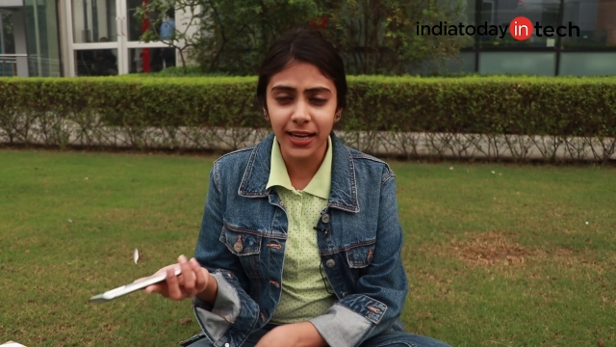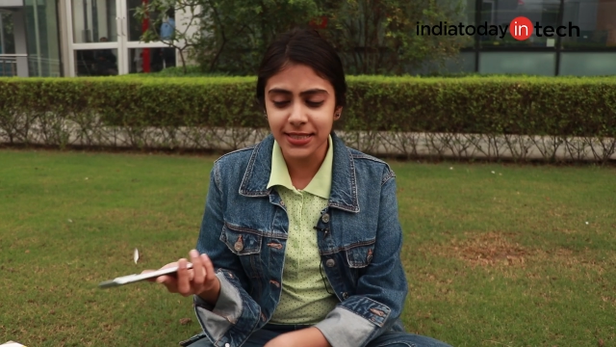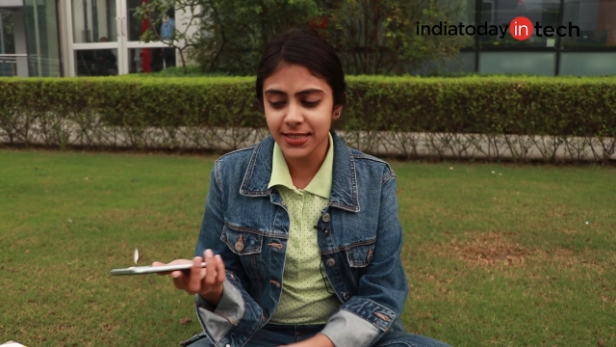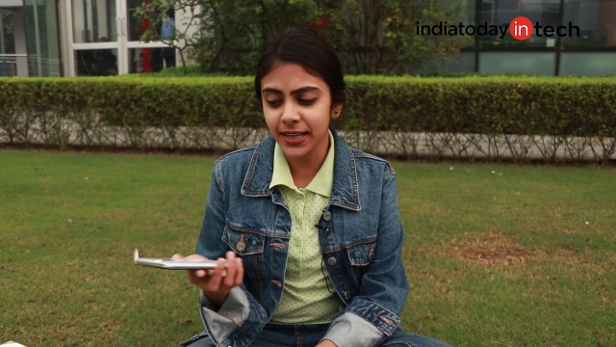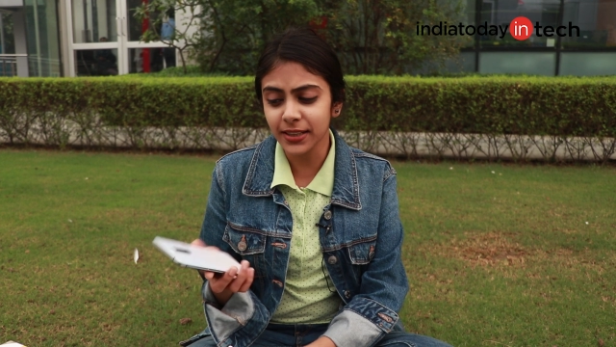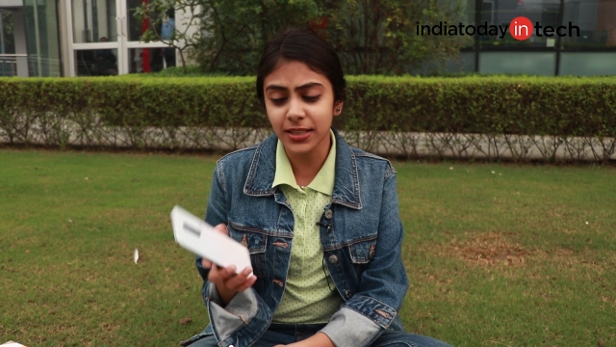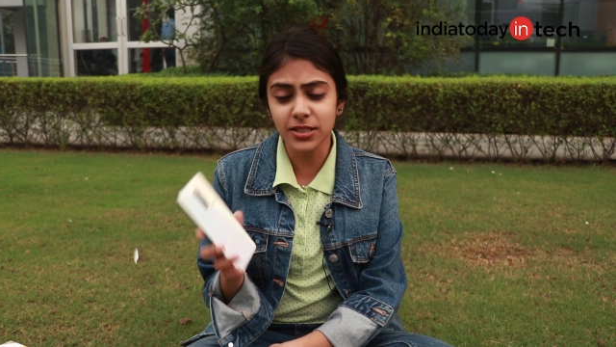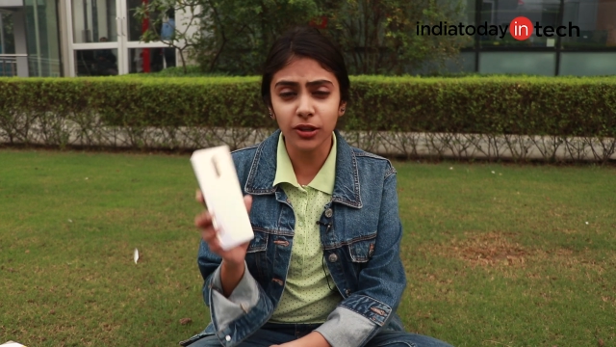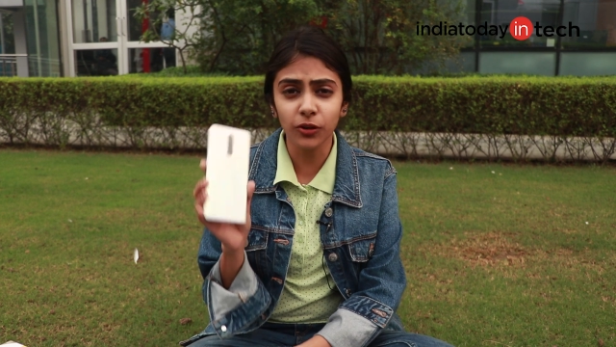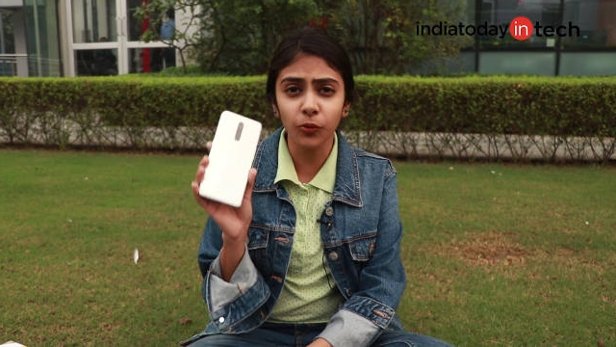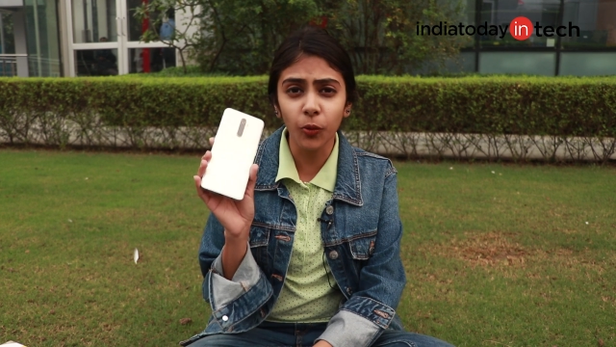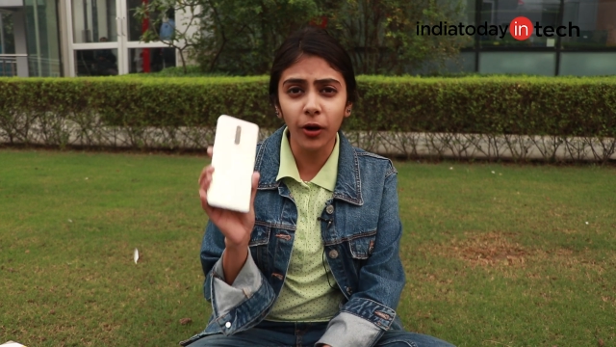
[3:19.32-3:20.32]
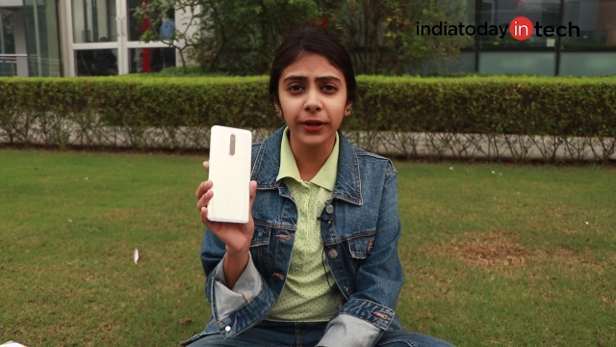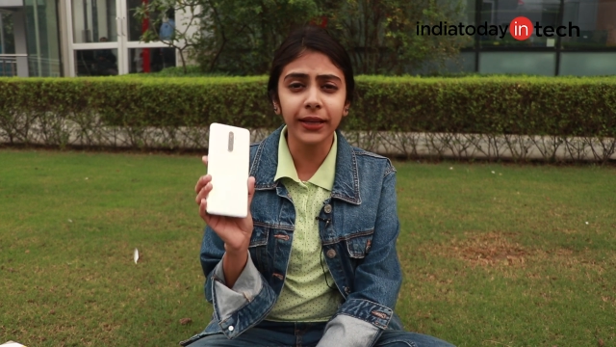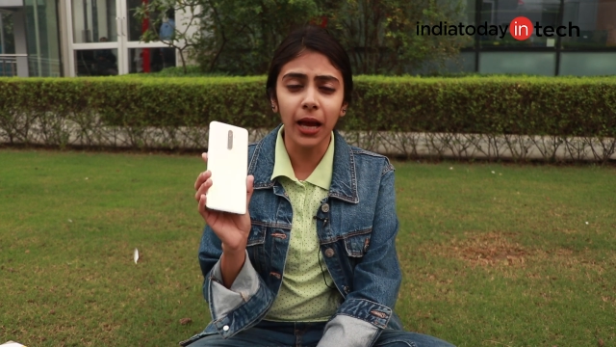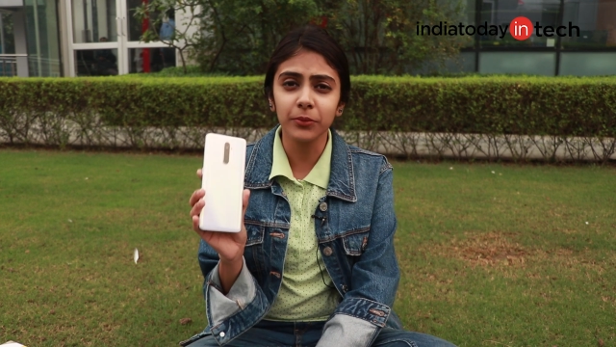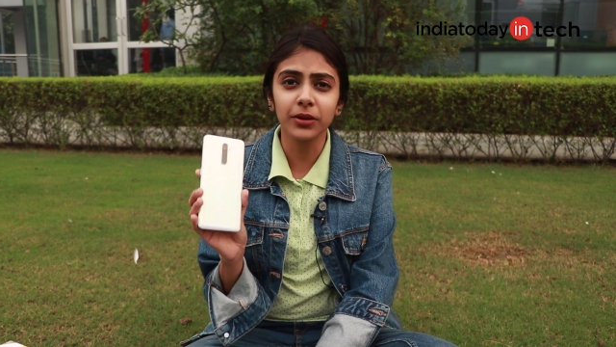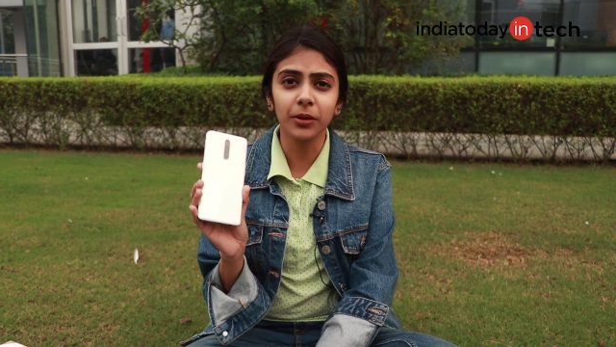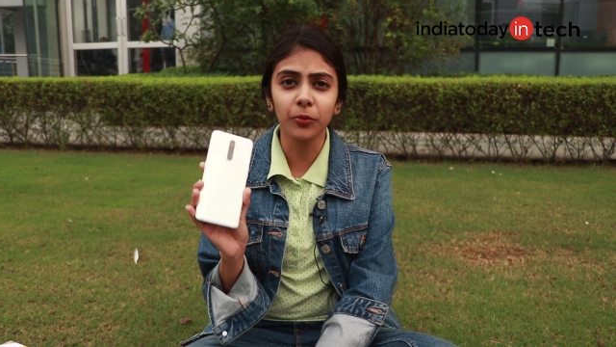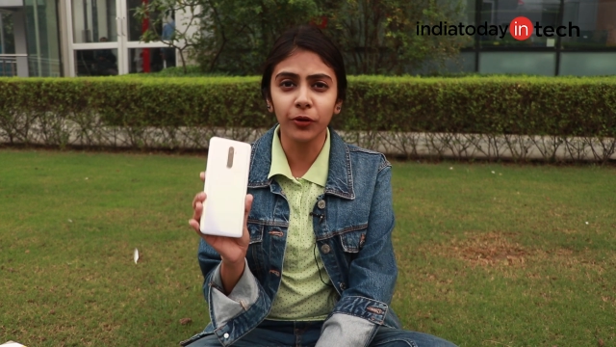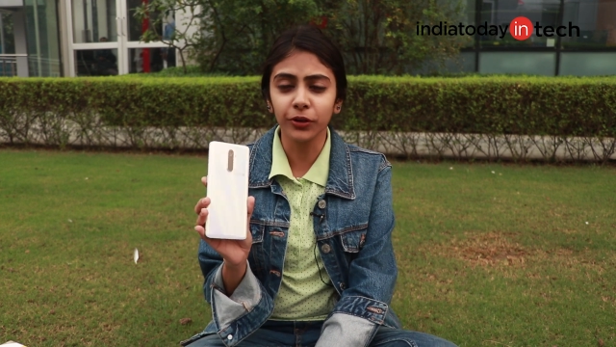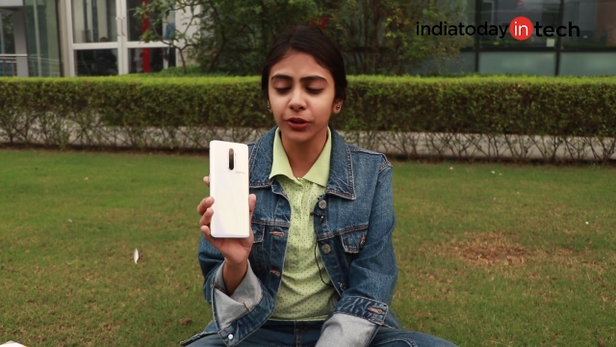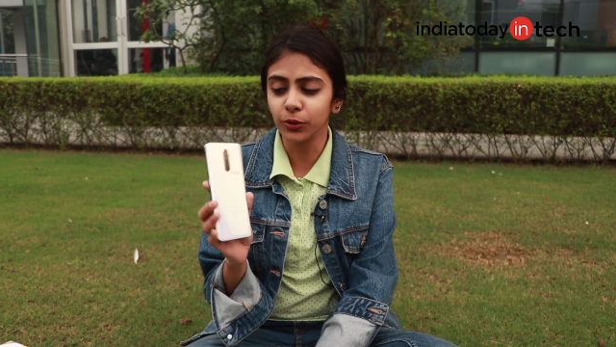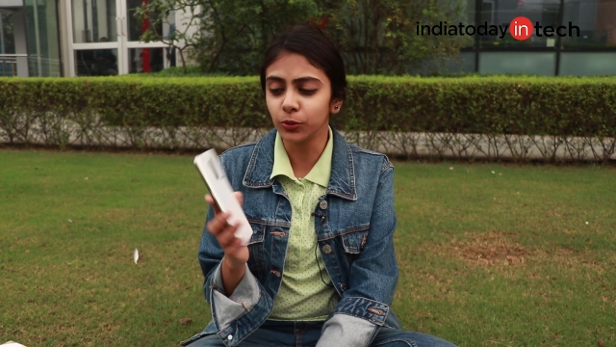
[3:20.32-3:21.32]
I said, it's a quad camera
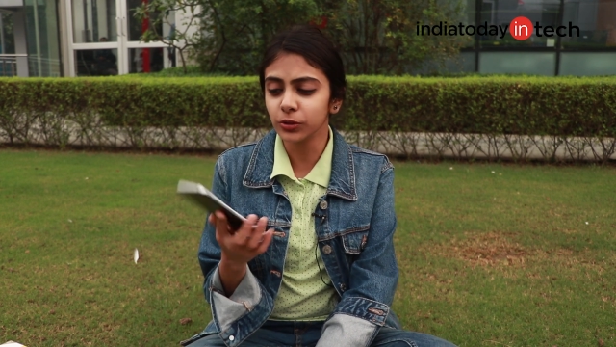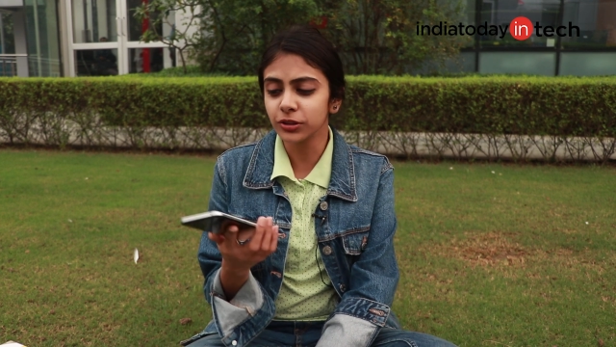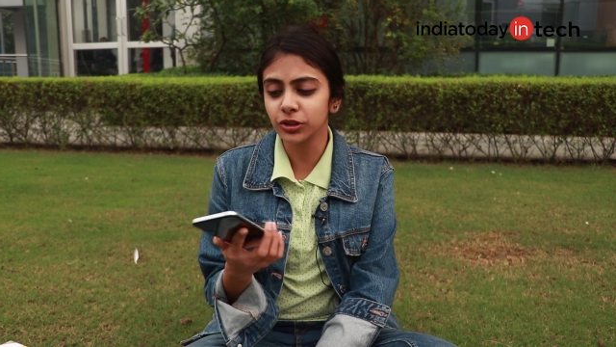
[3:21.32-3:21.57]
module